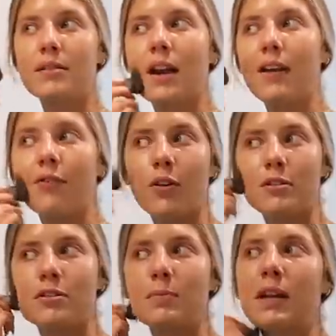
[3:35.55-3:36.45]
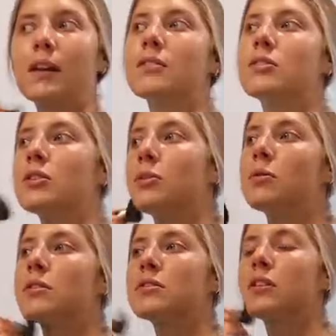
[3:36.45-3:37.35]
It kind of forces me
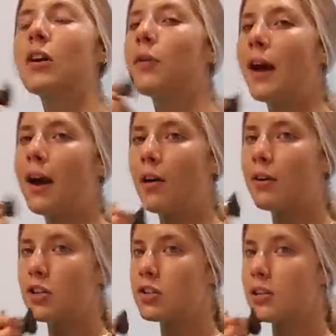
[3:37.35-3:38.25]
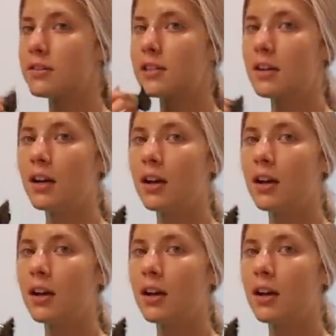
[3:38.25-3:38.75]
to slow down and just